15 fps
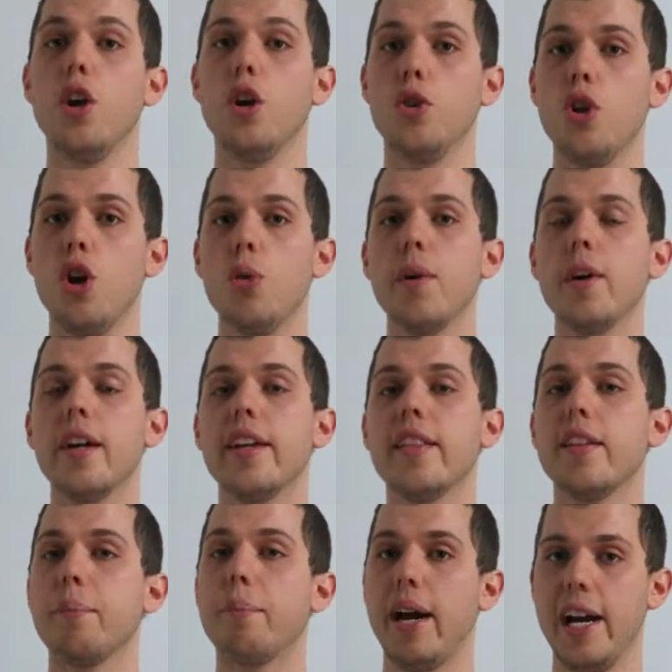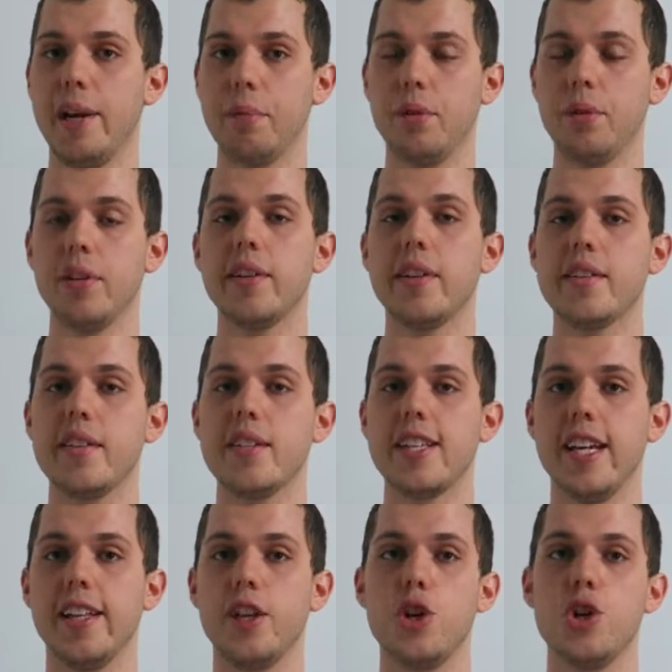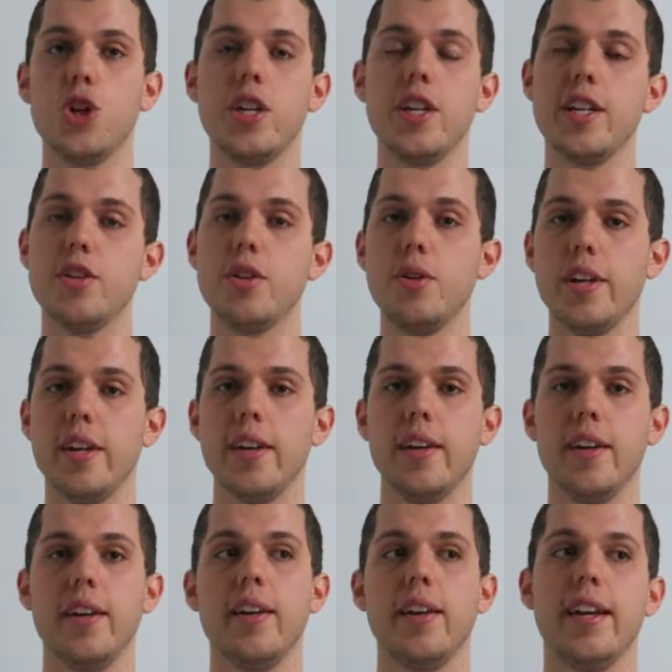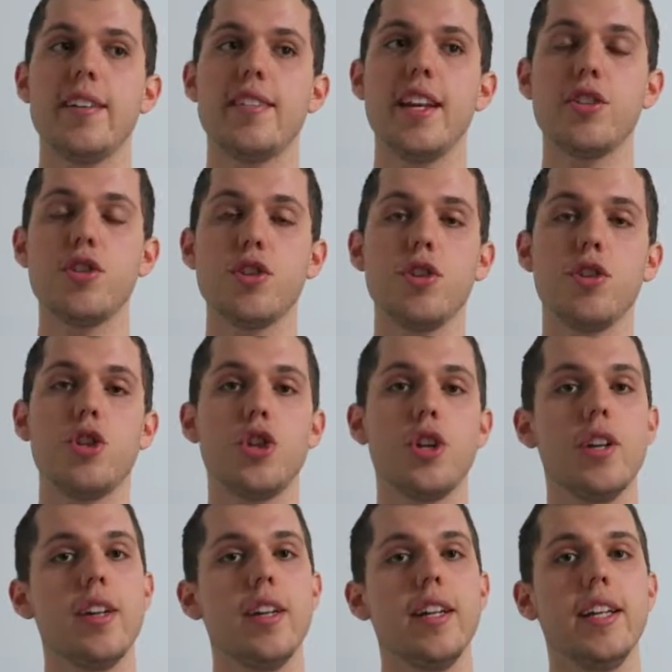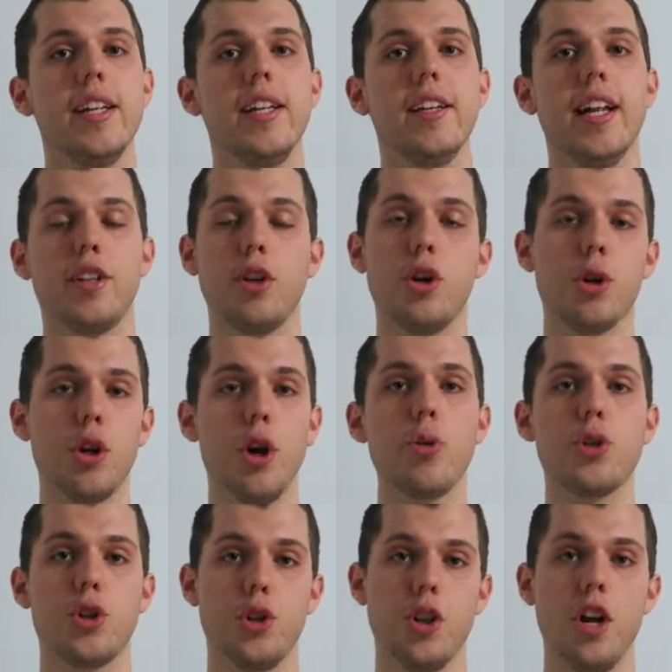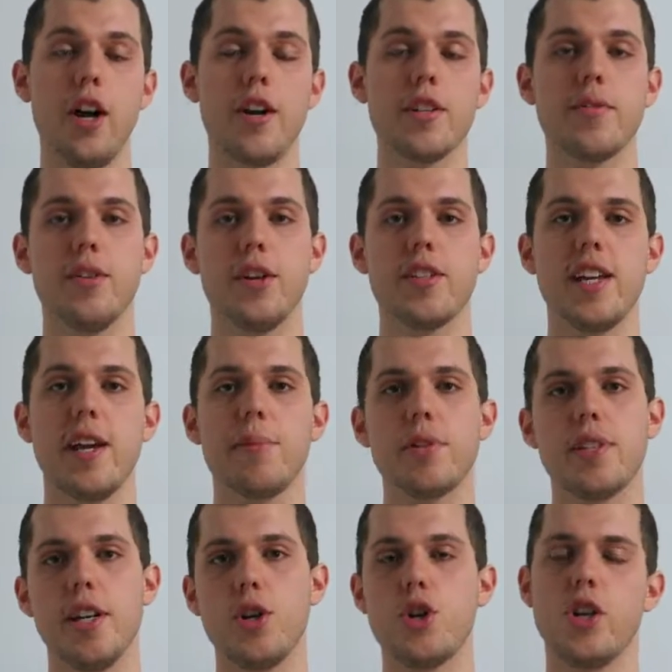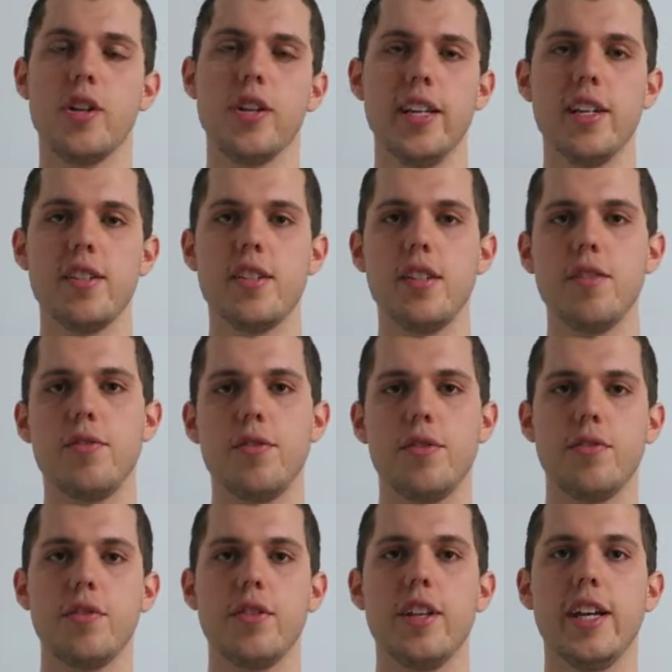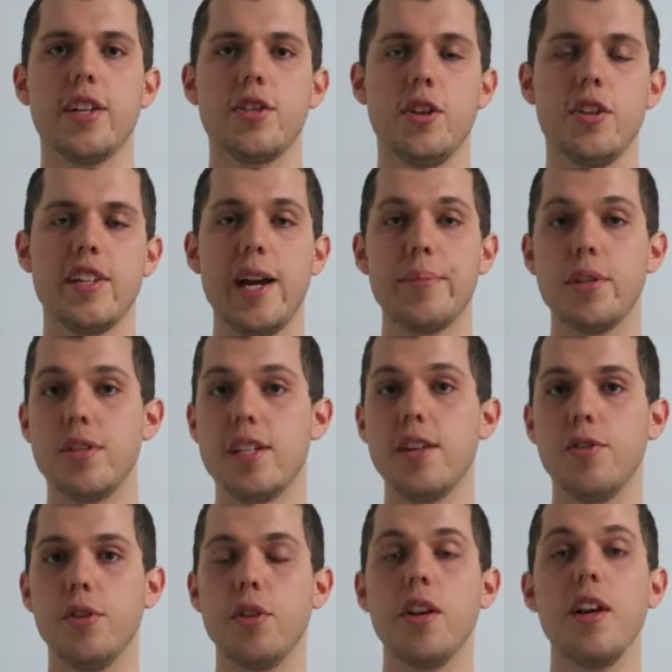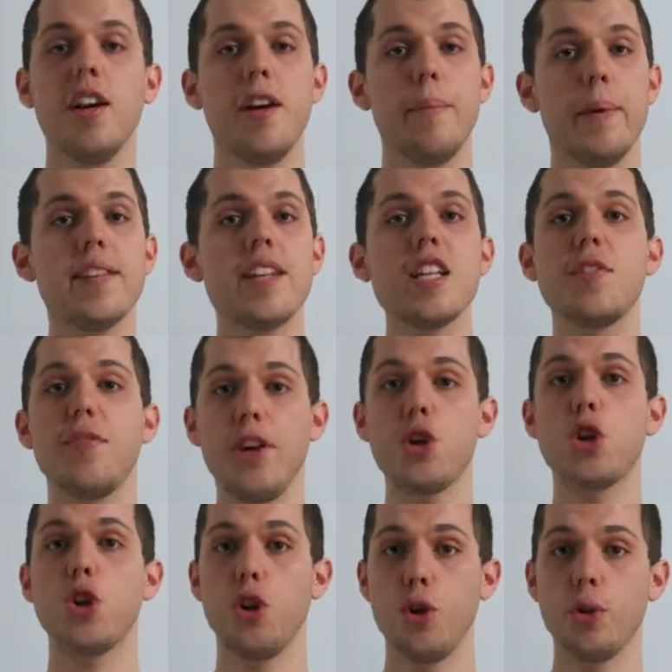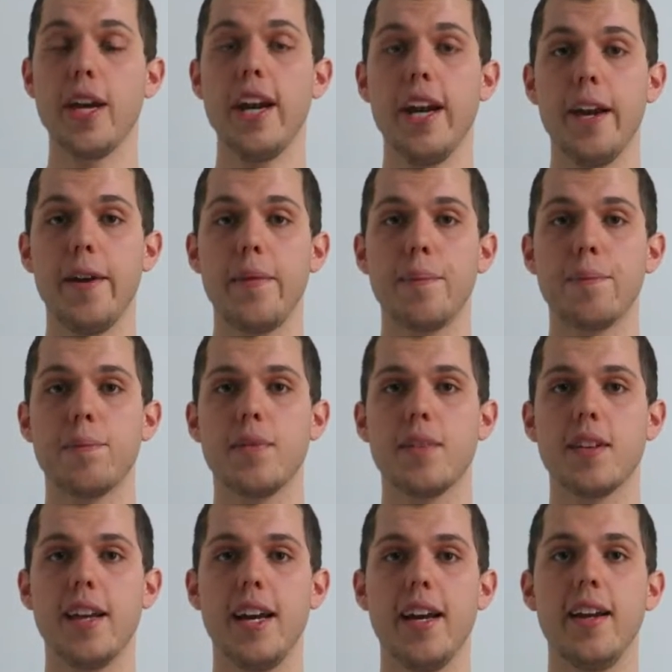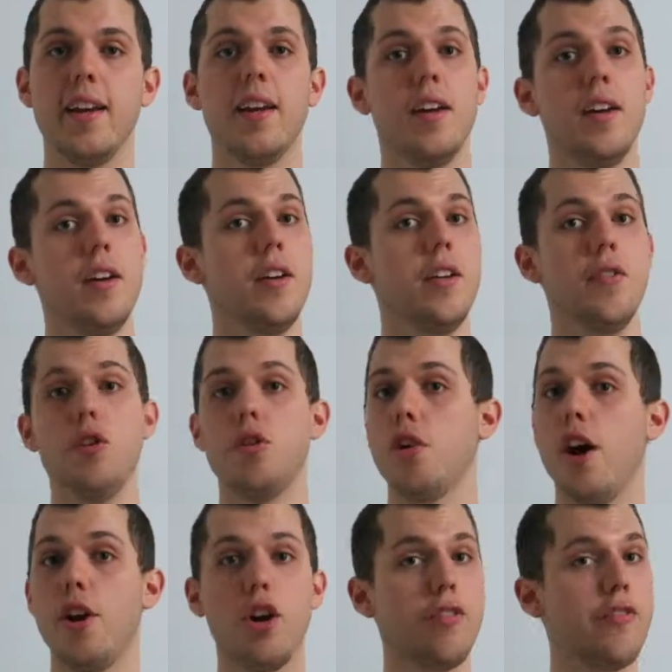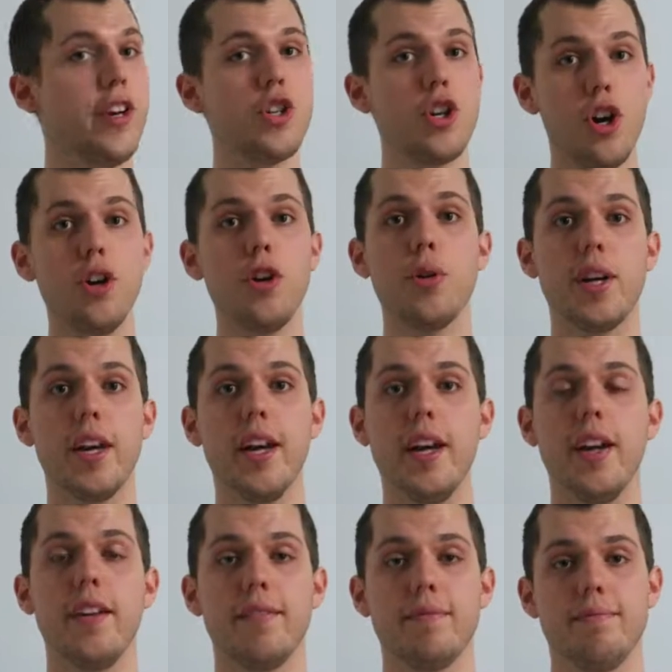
Nowhere in the Bible does it say that you shouldn't eat tuna. It says you shouldn't eat, like kosher laws, for example, say you shouldn't eat certain types of seafood. But it says fish are okay, okay? Not all fish are okay.